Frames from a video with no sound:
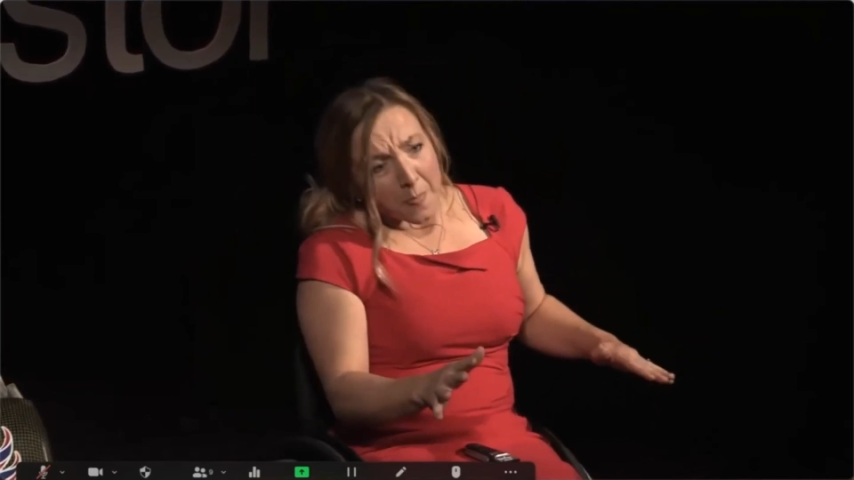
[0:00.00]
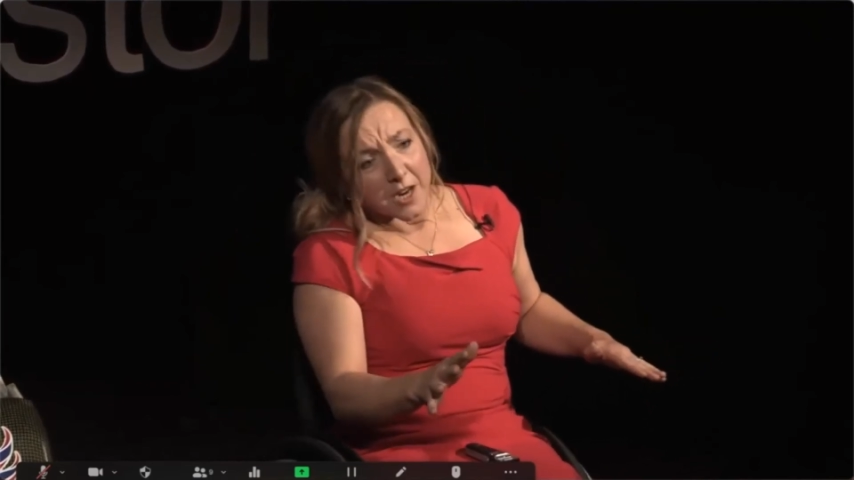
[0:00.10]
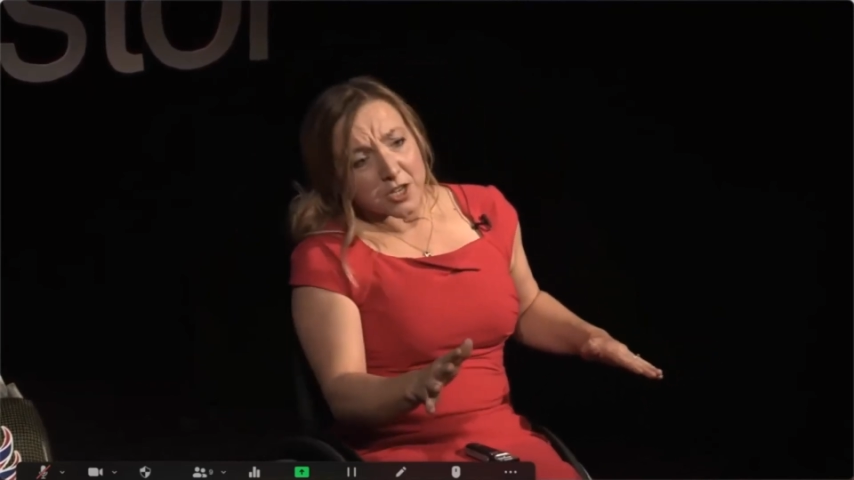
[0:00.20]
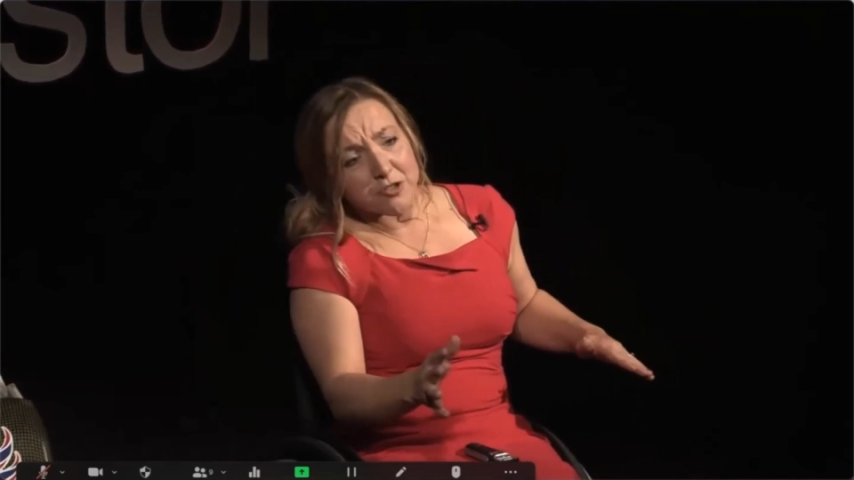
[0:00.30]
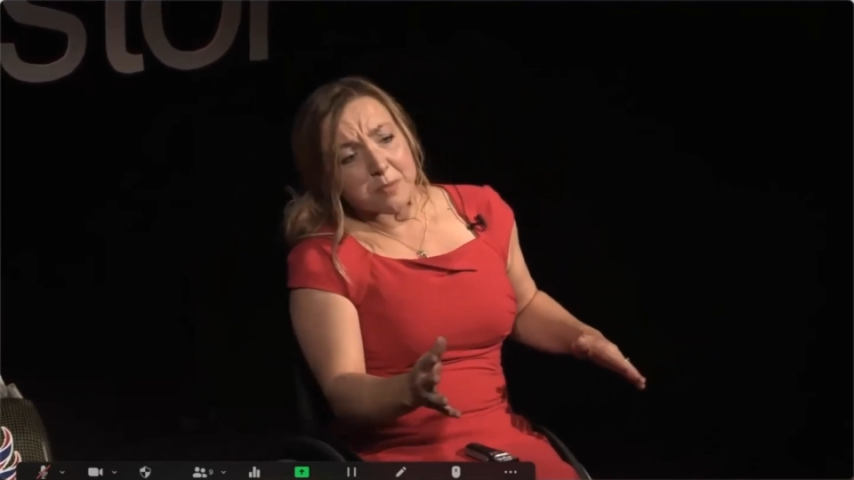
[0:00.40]

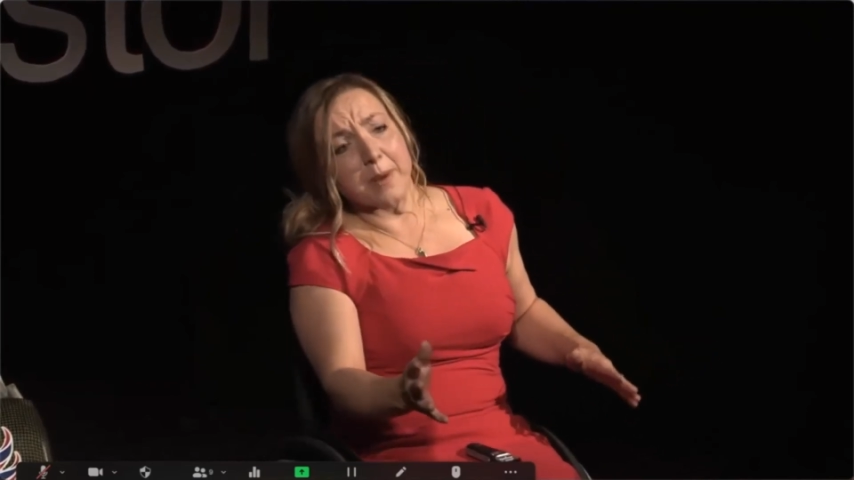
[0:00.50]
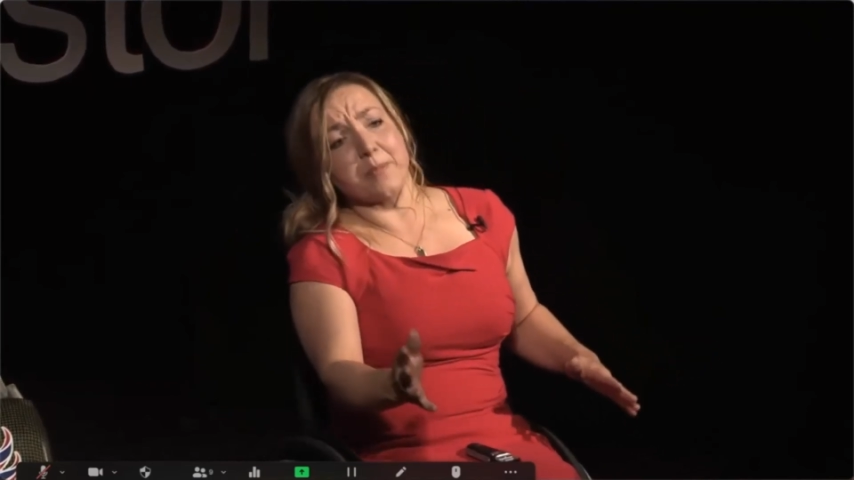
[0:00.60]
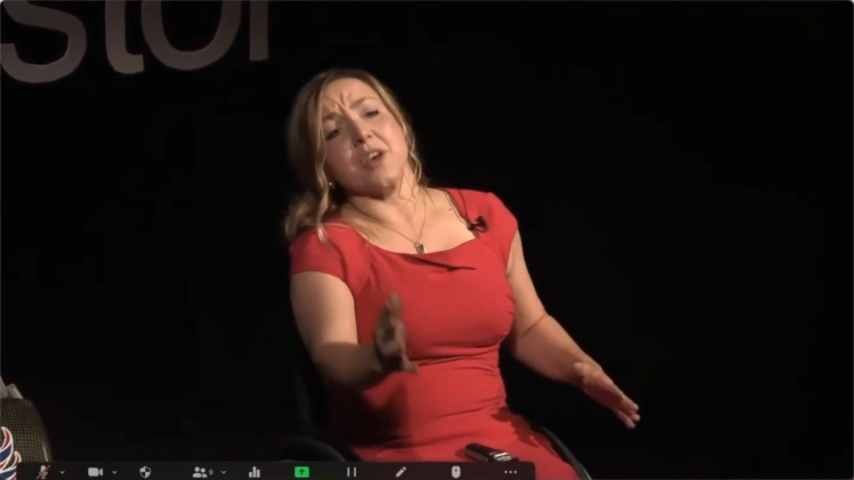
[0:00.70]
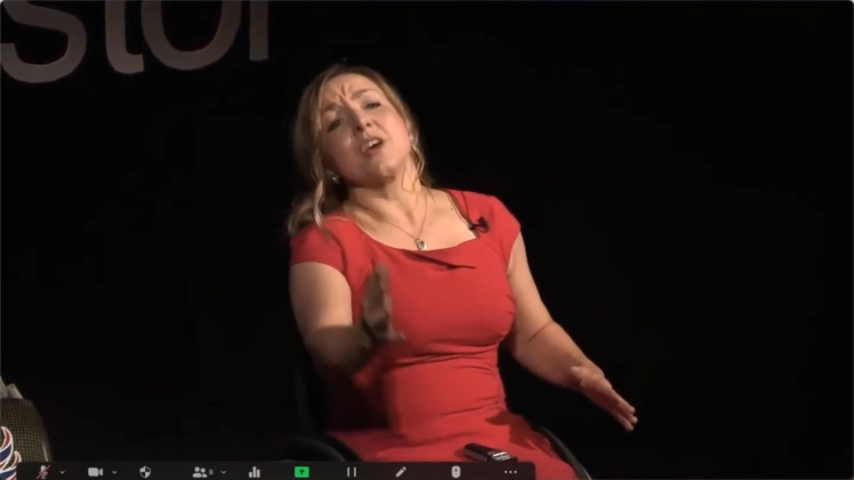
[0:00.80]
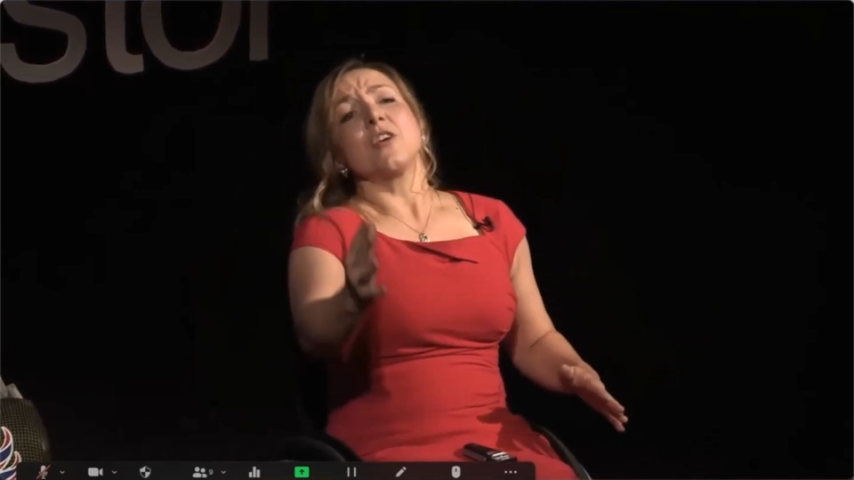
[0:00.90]
I just
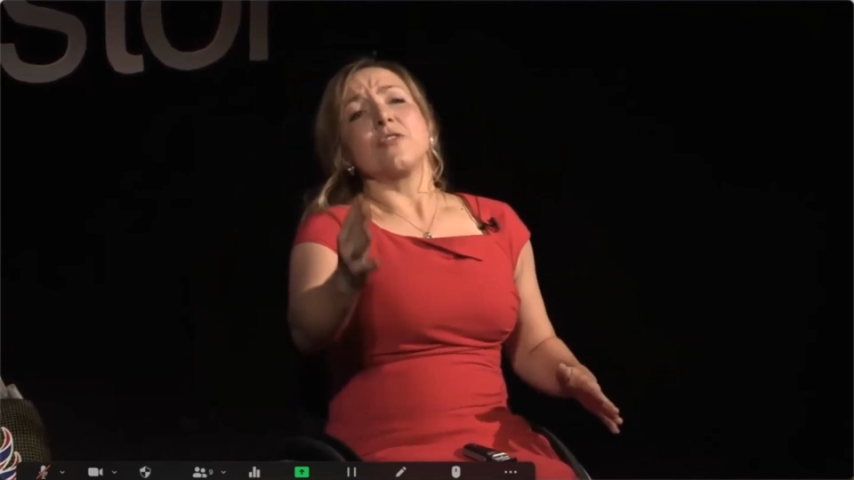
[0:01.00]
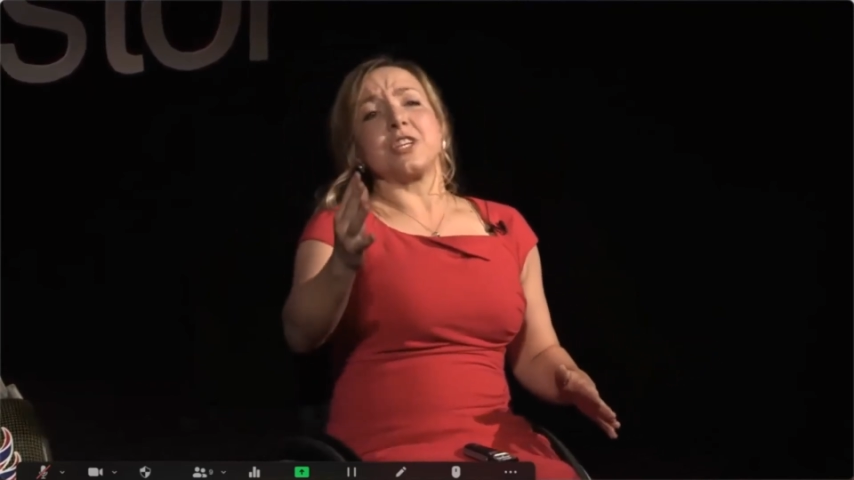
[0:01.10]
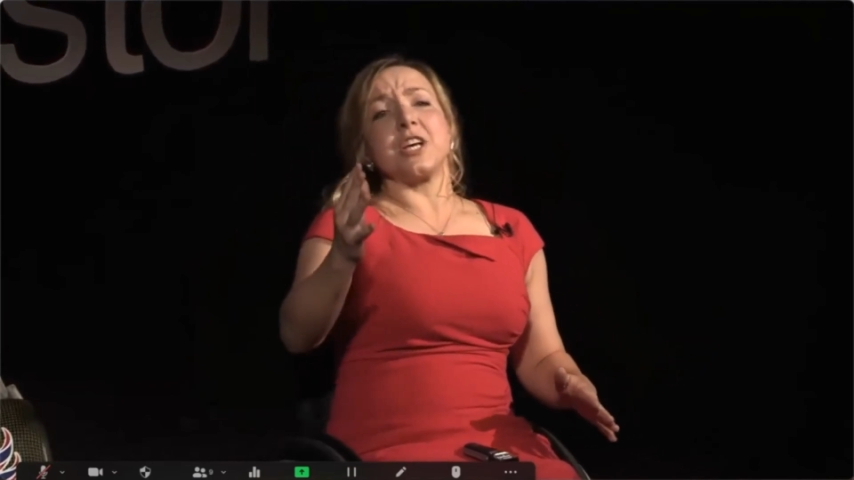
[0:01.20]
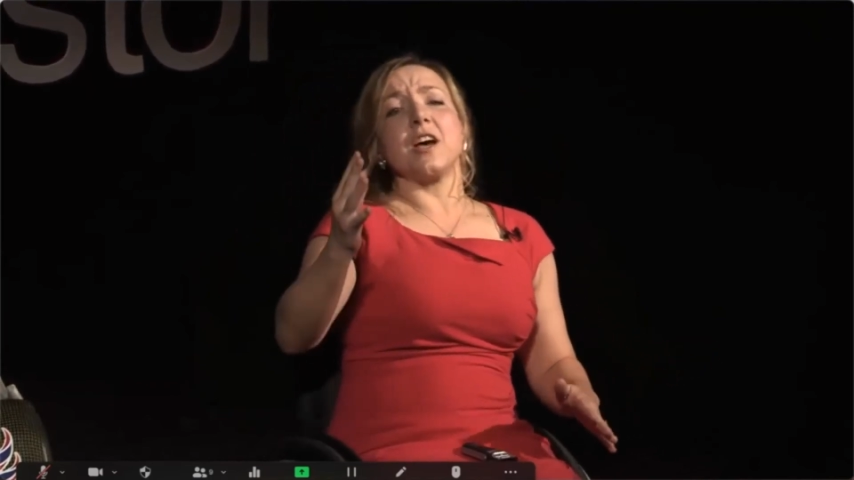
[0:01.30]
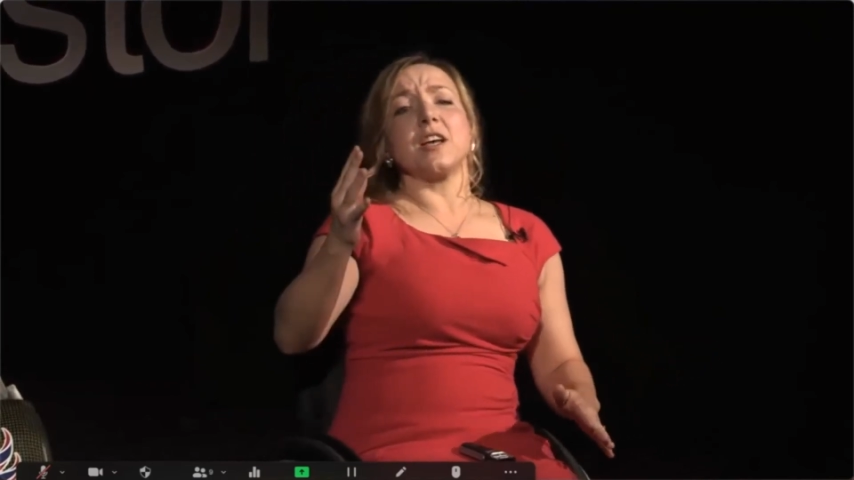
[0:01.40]
remember the
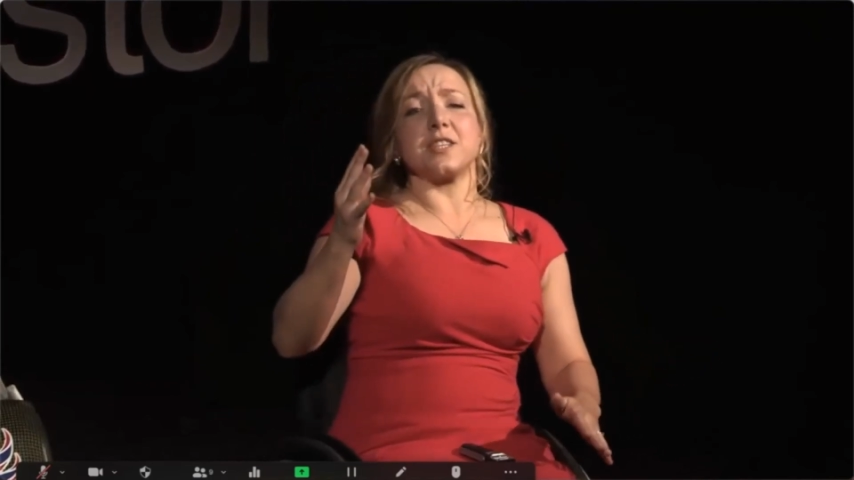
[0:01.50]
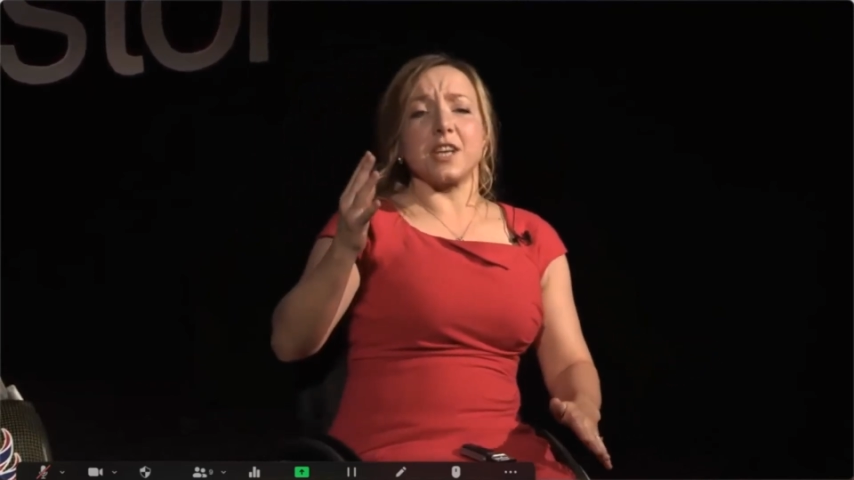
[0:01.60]
turns